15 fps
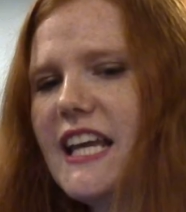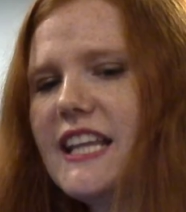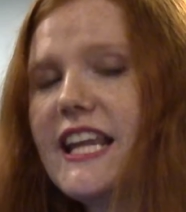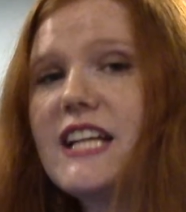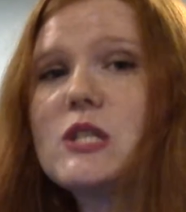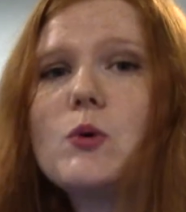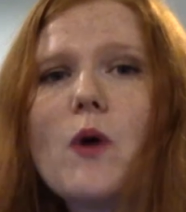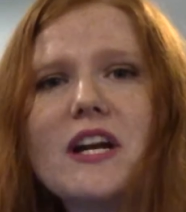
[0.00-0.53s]

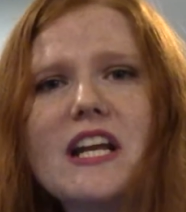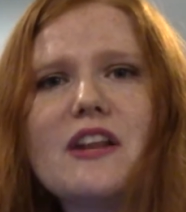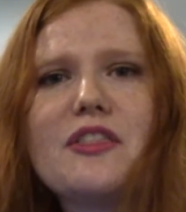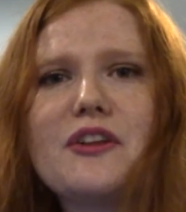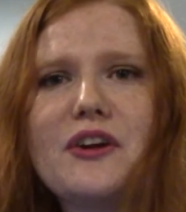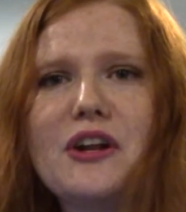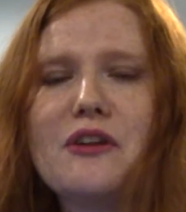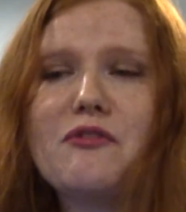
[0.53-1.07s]
like 20 to
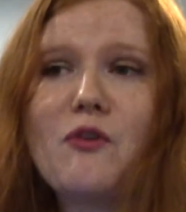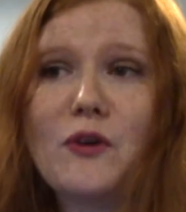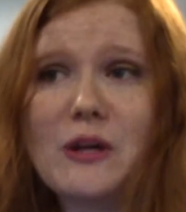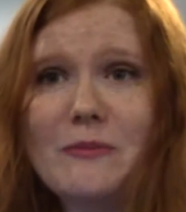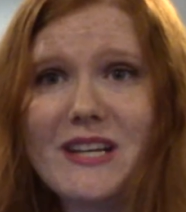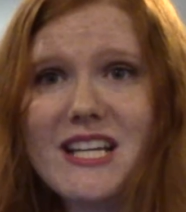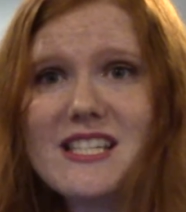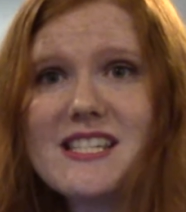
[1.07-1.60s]
30 to 40
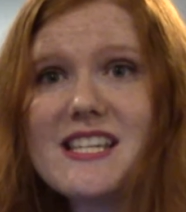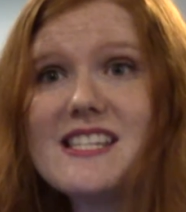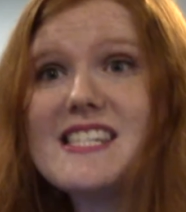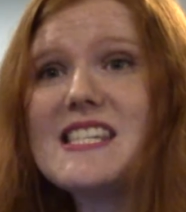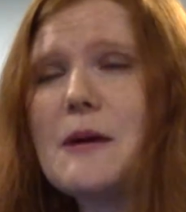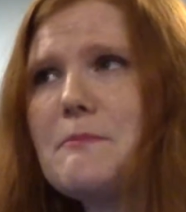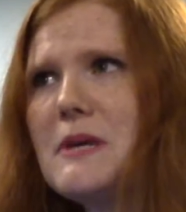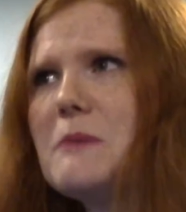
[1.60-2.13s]
minutes. And
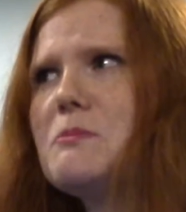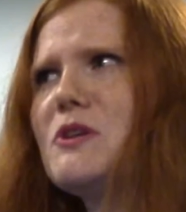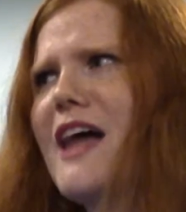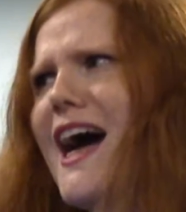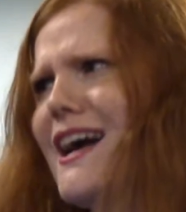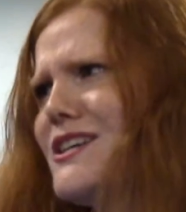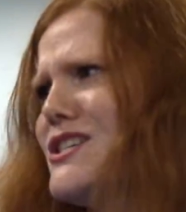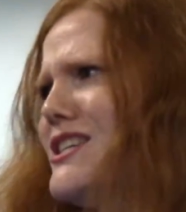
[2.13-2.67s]
some people
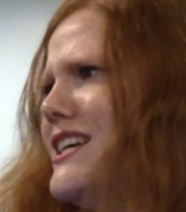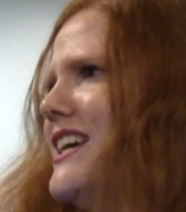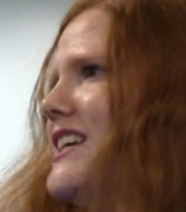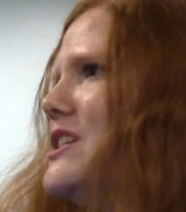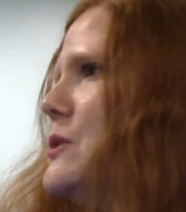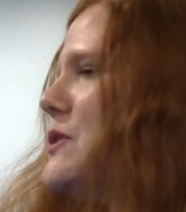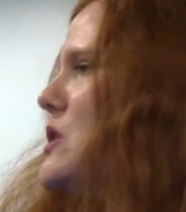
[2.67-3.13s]
actually do it